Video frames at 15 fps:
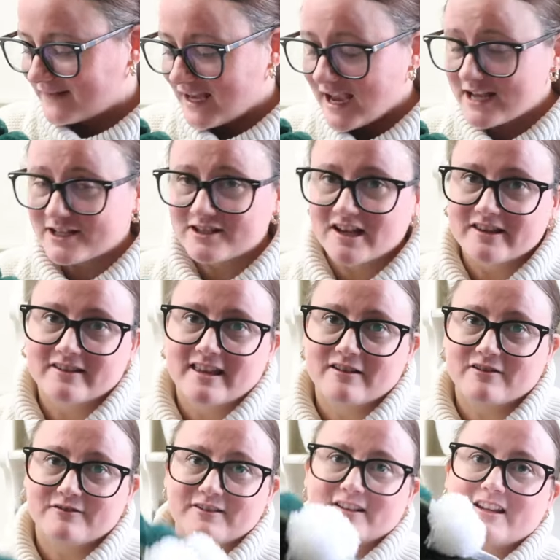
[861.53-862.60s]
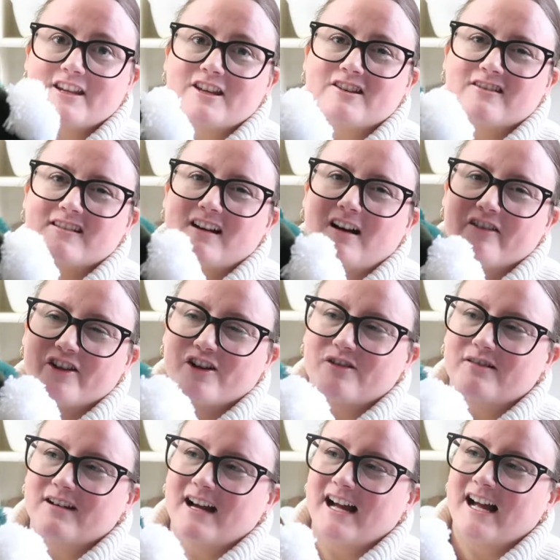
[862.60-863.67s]
yeah, I just thought that they were really cute,
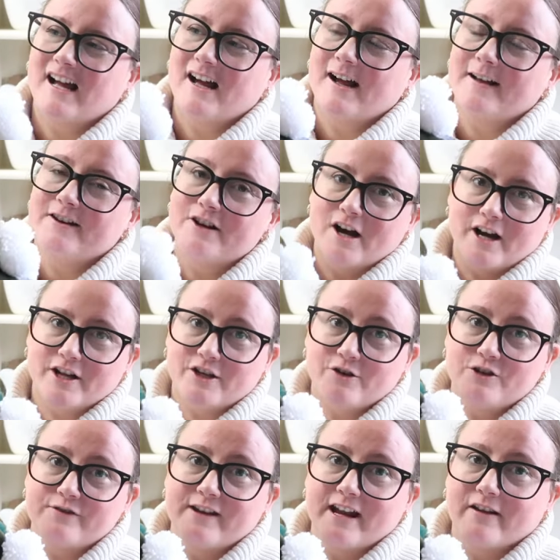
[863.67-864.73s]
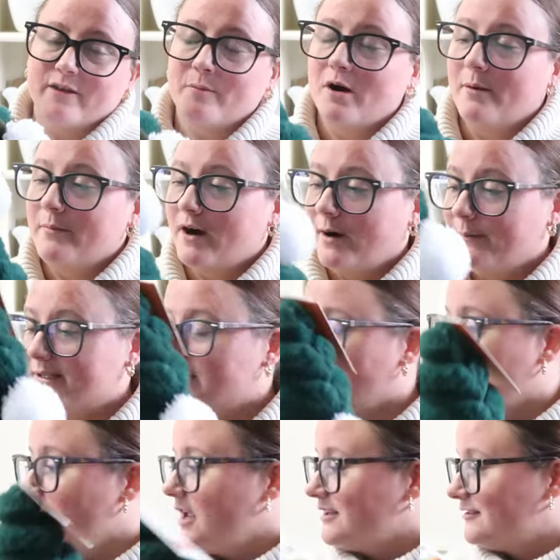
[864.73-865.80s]
although not a huge fan of the pom-poms.
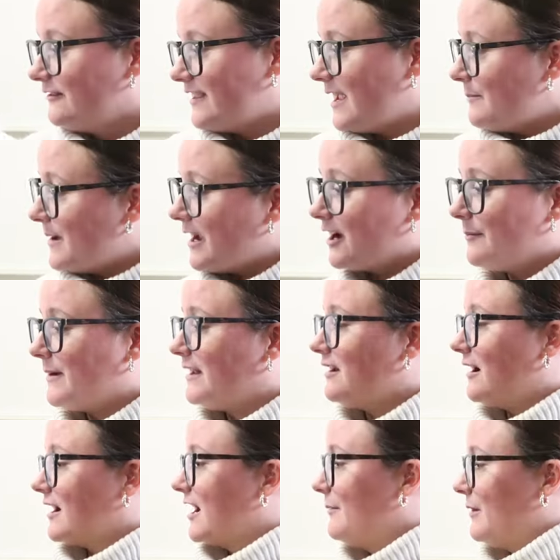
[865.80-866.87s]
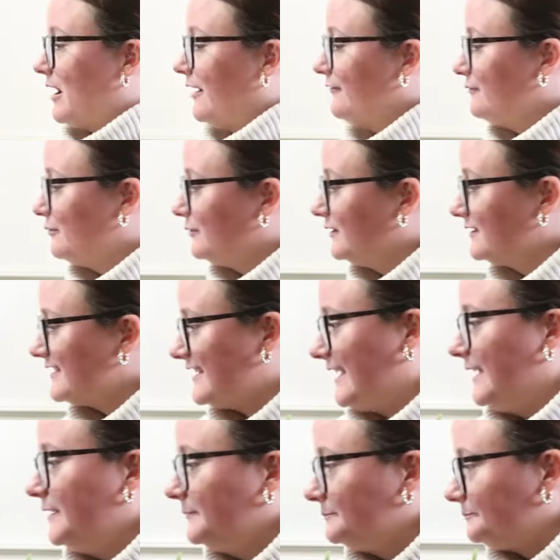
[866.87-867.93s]
So they may or may not come off. We'll
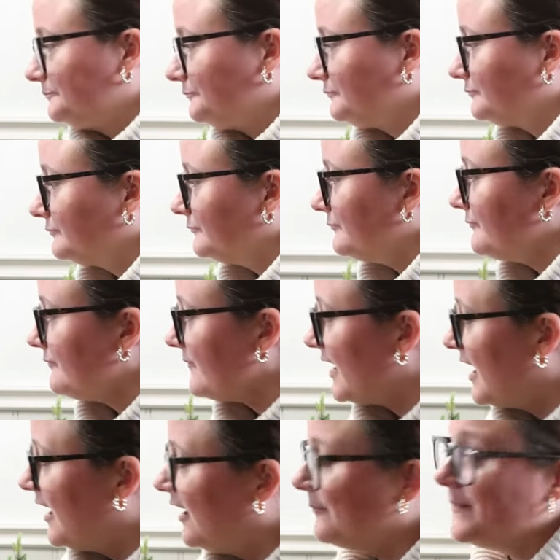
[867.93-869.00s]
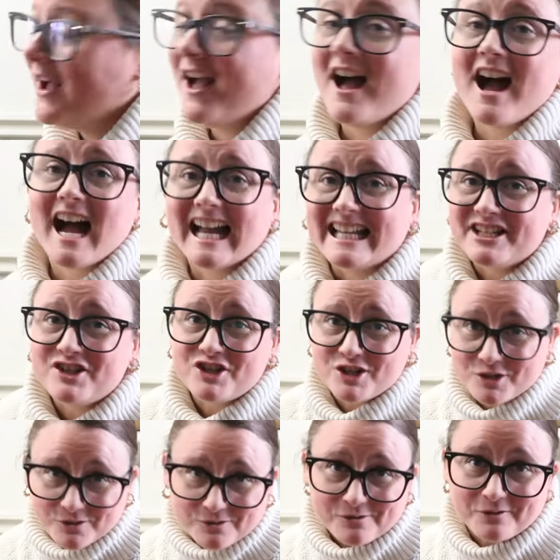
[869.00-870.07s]
see. Um, I
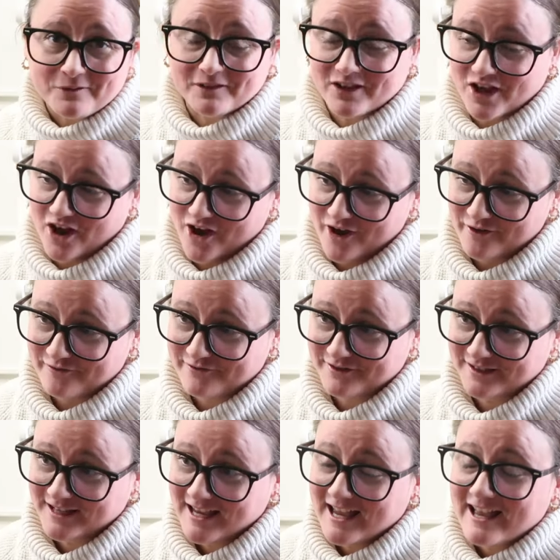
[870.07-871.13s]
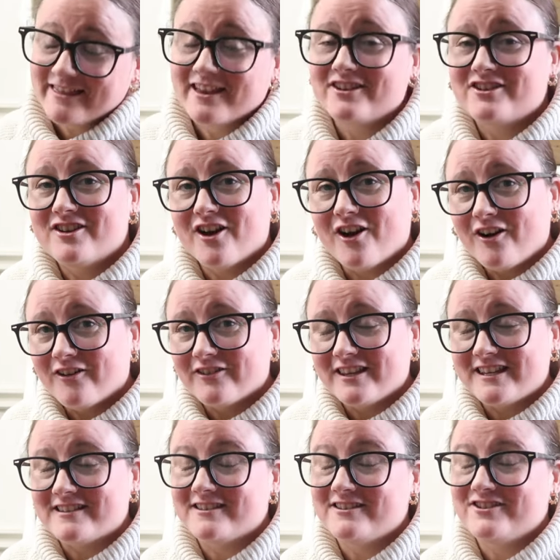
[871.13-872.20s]
do love the, all
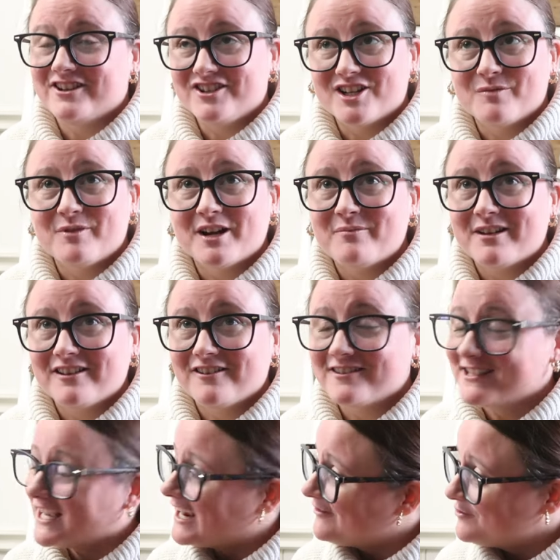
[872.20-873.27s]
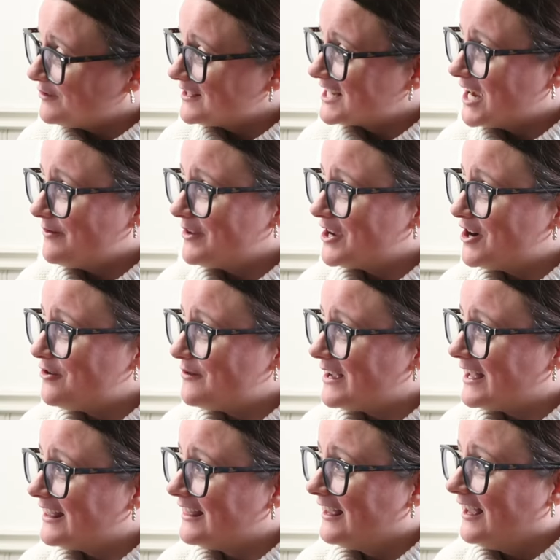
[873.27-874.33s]
these gingerbread pillows that everyone's coming out
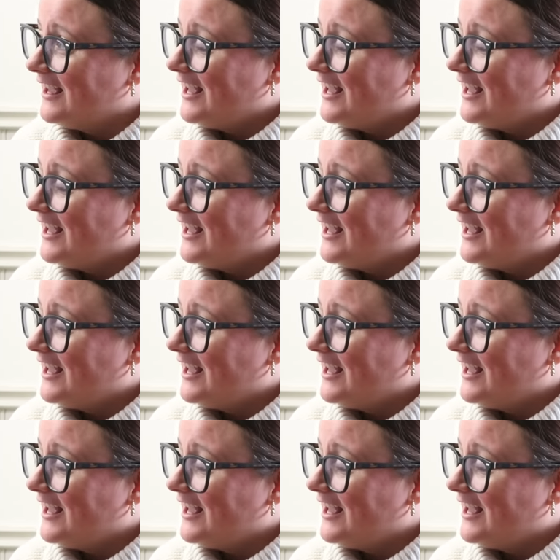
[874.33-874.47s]
with.